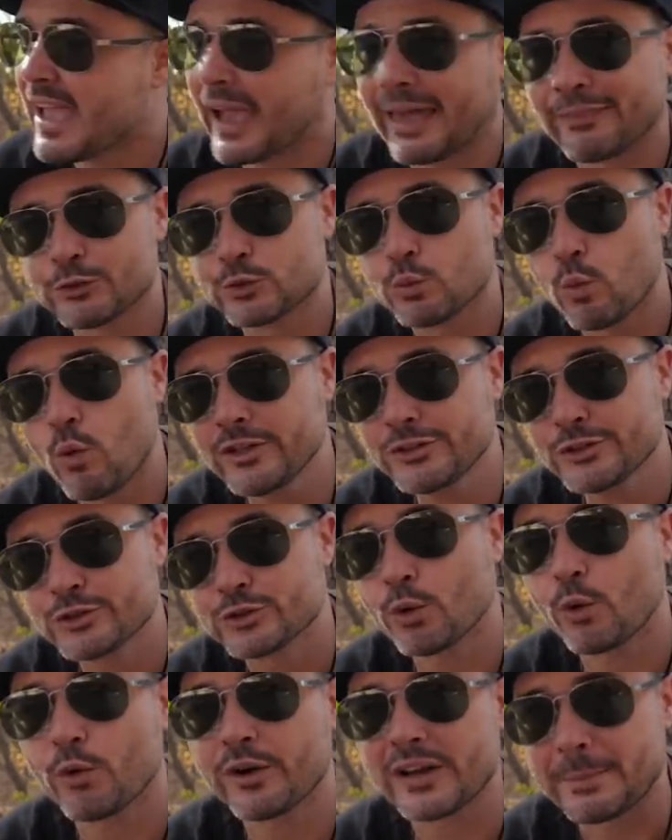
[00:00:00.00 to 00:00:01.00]
And there's one
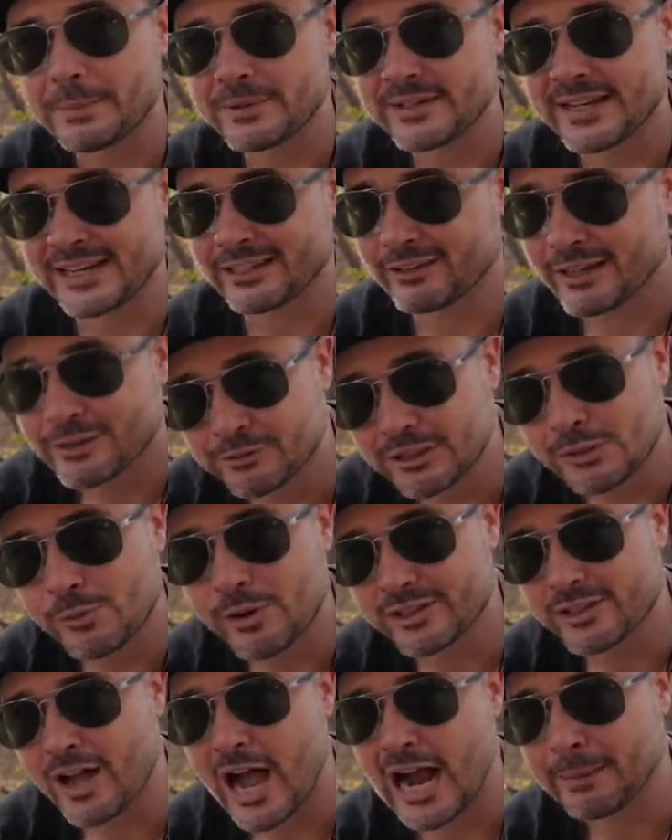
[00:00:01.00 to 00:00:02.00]
story in particular I really
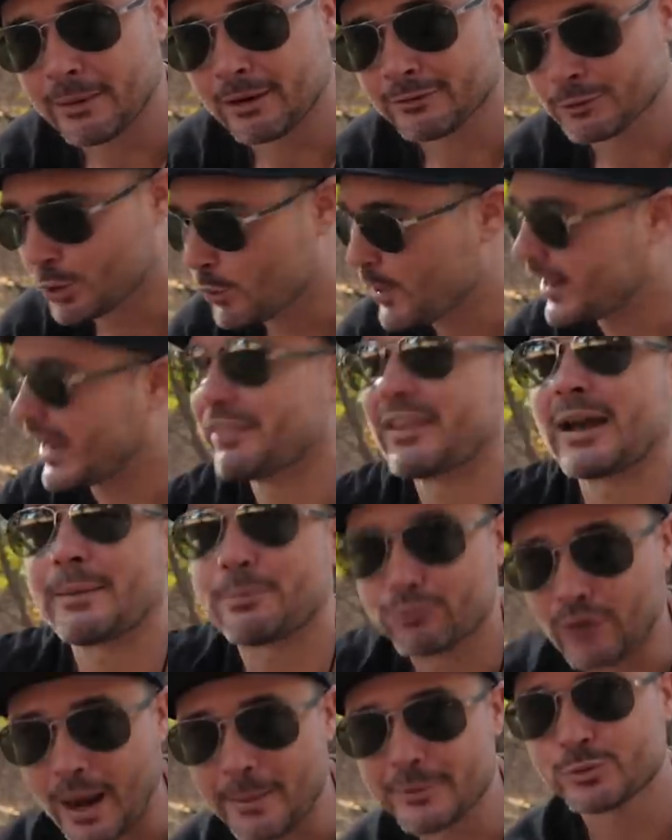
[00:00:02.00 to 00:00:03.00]
want to talk about real quick, and I
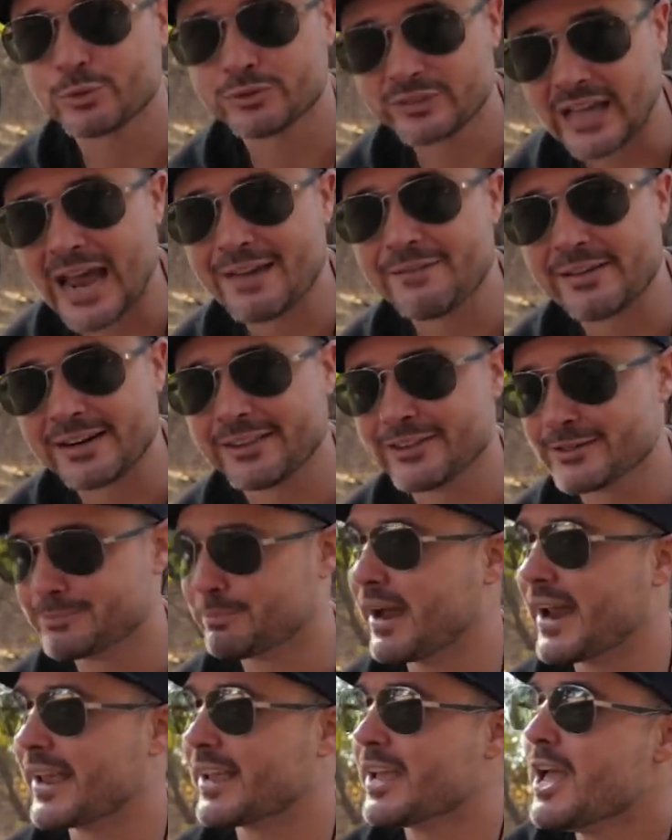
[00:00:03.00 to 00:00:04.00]
promise we'll dive into this
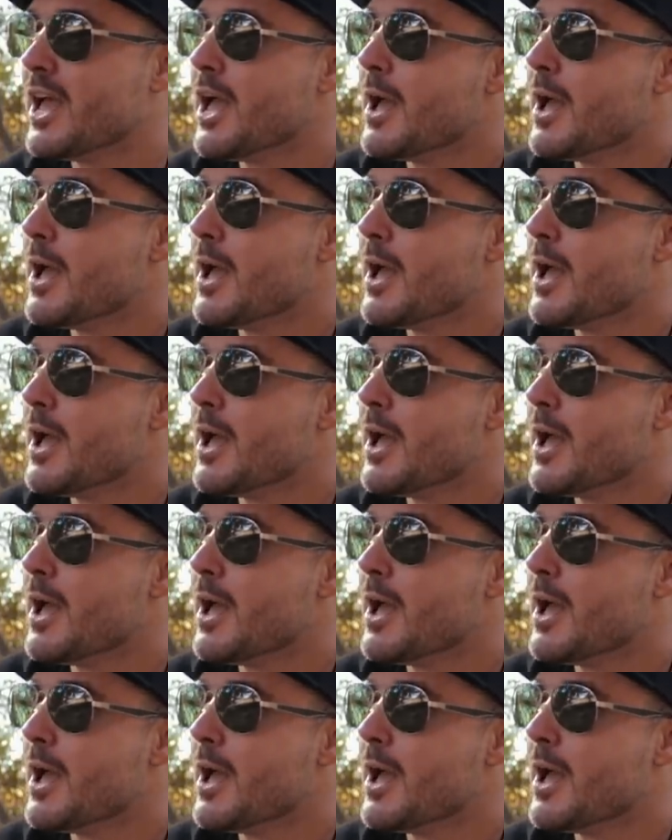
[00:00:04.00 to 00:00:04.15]
bike.